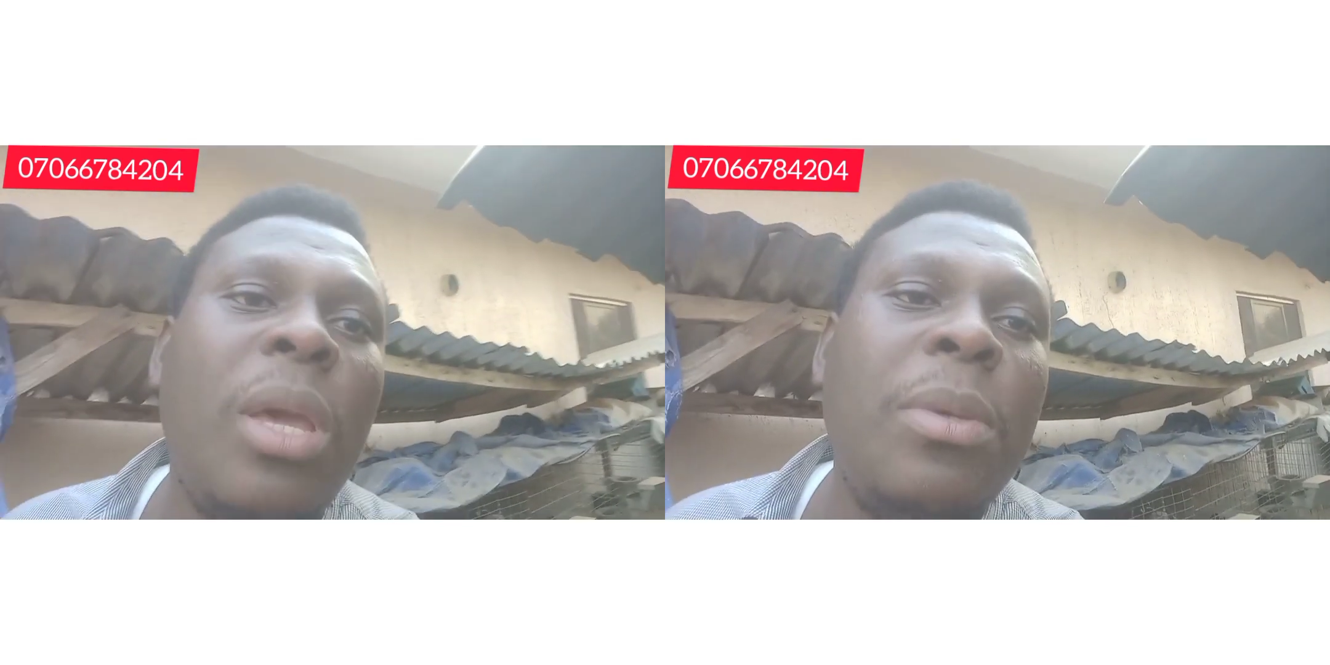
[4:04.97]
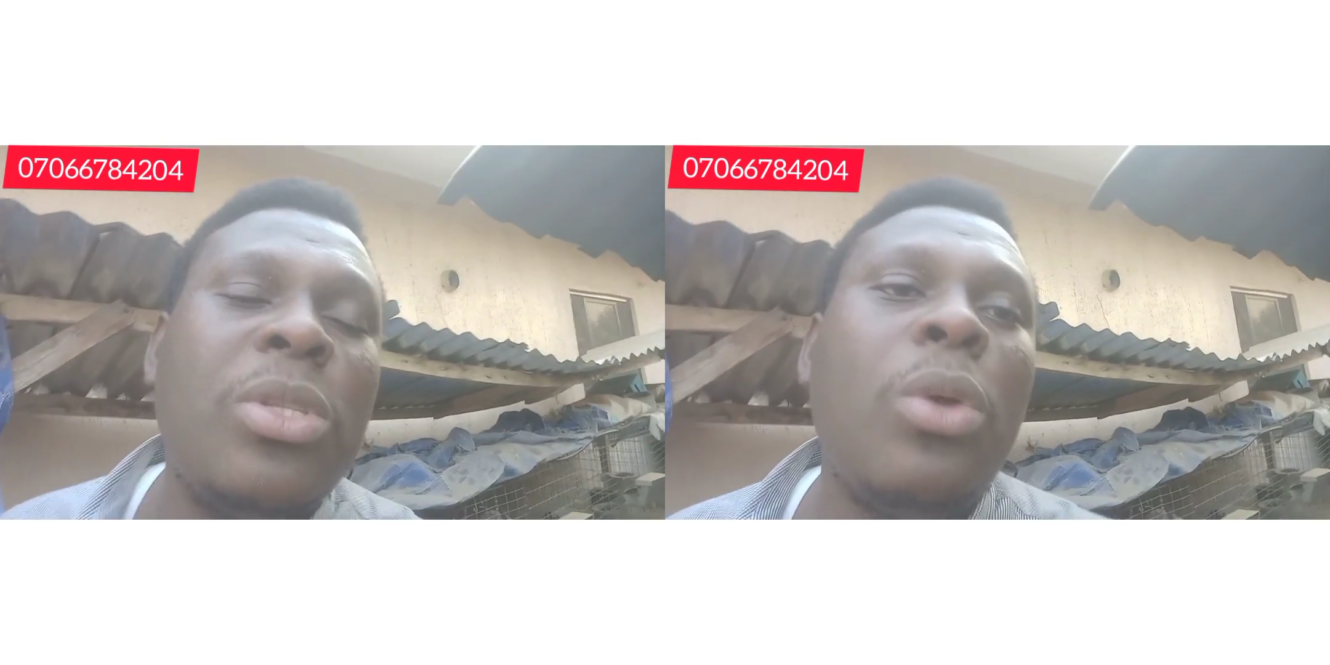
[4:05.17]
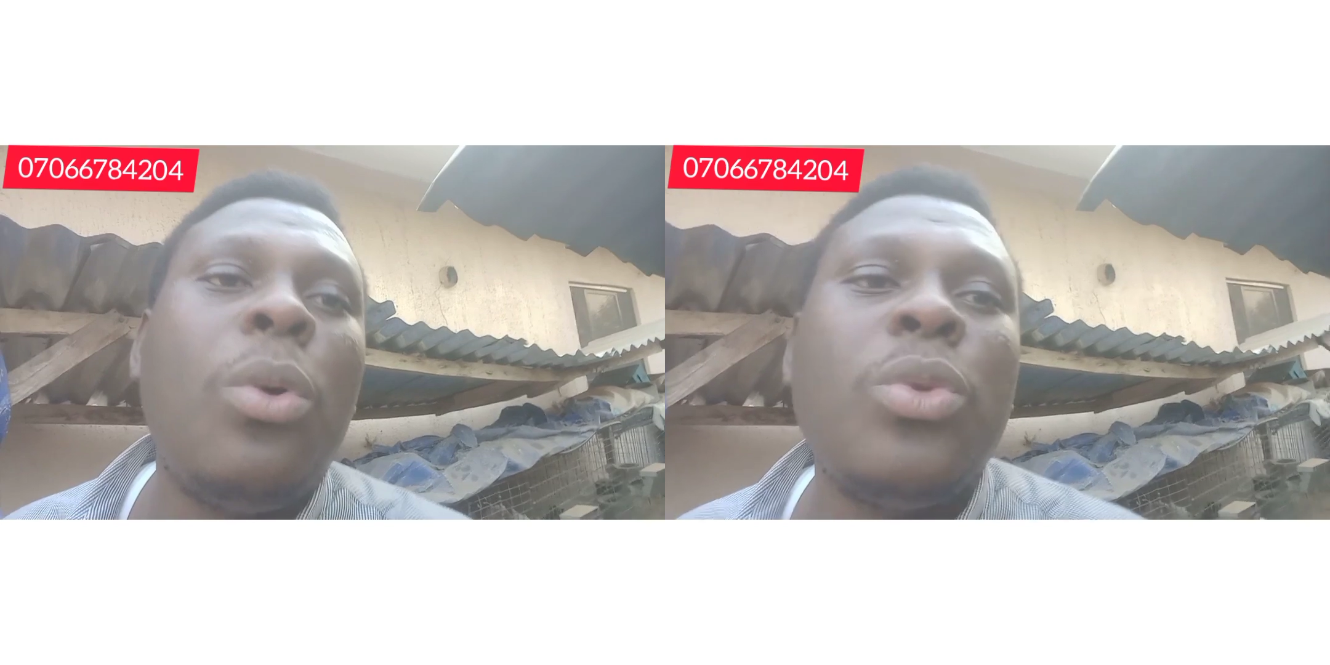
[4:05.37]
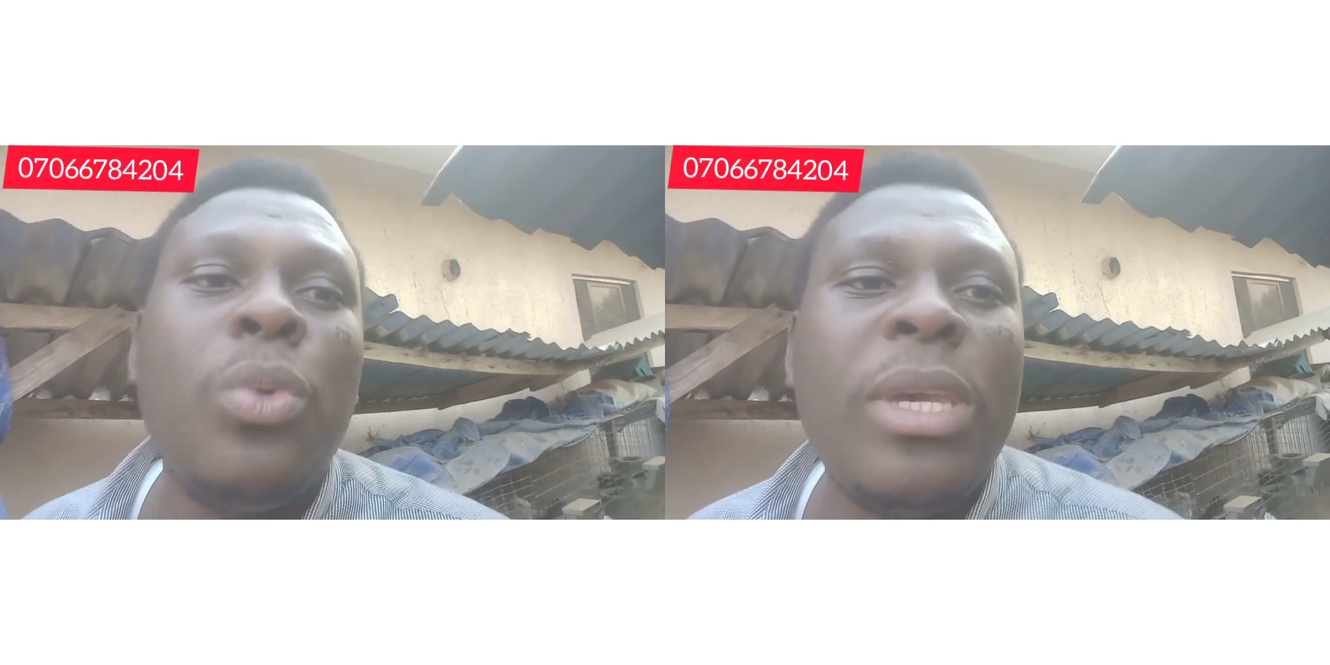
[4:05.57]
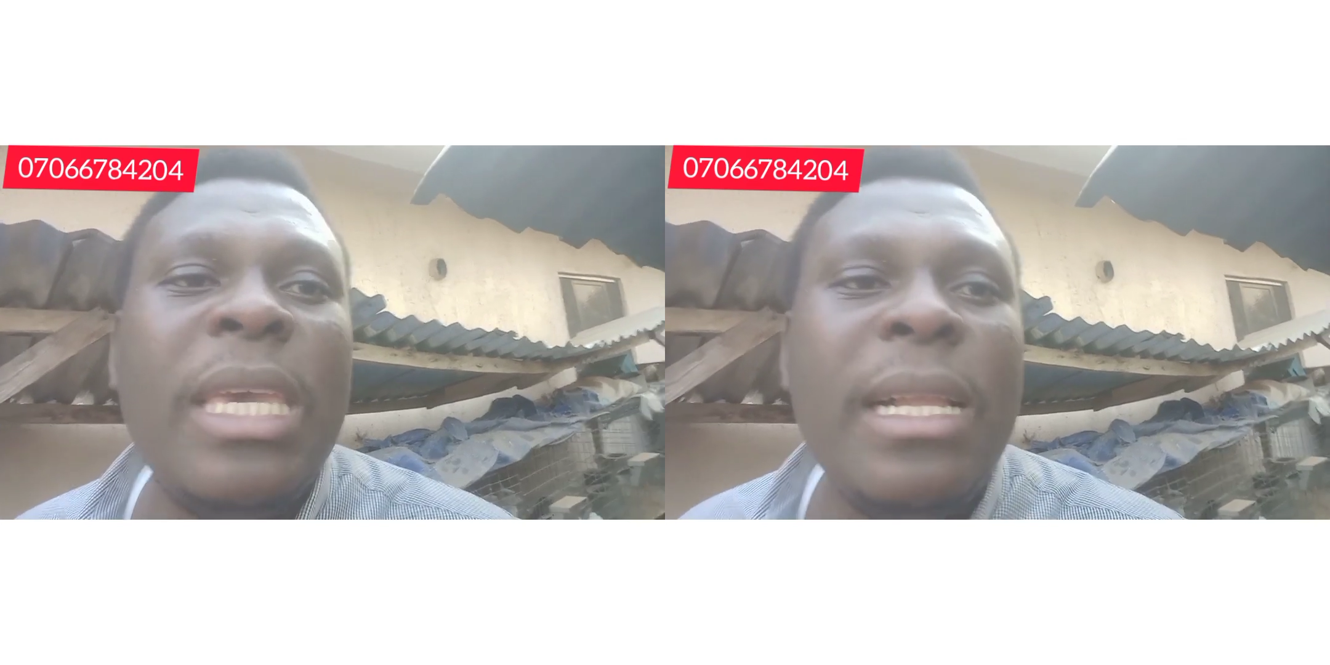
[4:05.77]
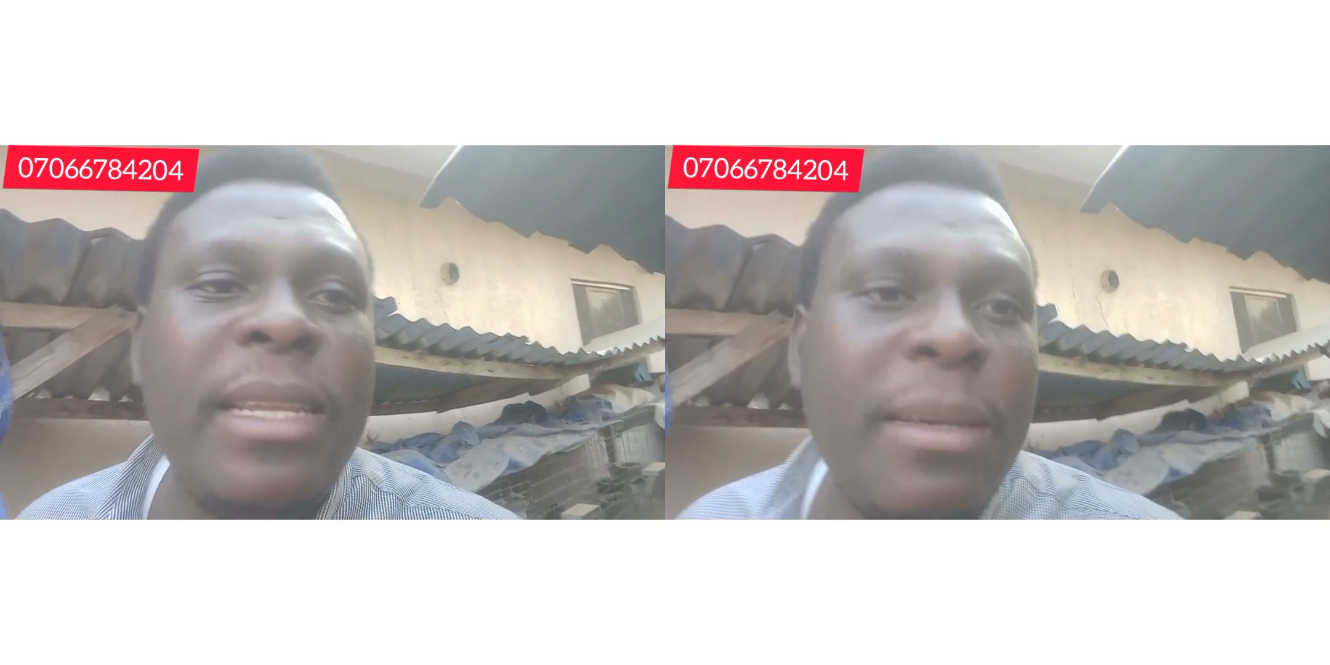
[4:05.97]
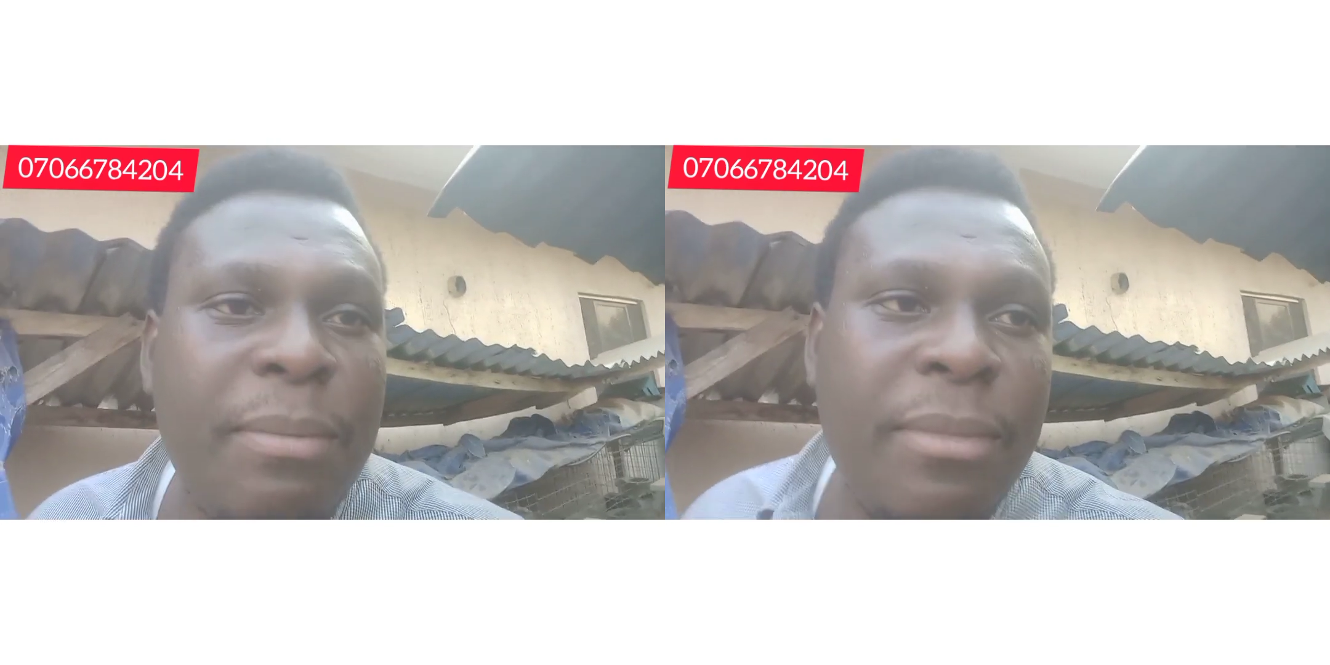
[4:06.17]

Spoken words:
is not what will kill them.